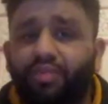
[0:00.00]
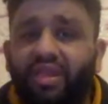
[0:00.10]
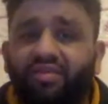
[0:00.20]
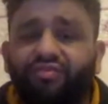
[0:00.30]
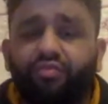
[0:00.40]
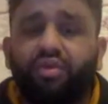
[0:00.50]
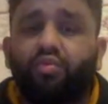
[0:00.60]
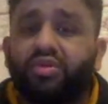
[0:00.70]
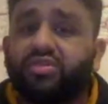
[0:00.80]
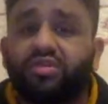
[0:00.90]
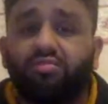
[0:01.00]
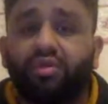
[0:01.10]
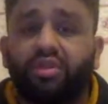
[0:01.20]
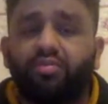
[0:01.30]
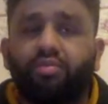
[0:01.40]
pick for me which is going to
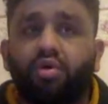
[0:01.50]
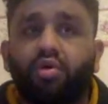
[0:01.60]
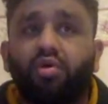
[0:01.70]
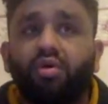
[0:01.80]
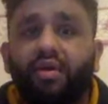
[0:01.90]
be the more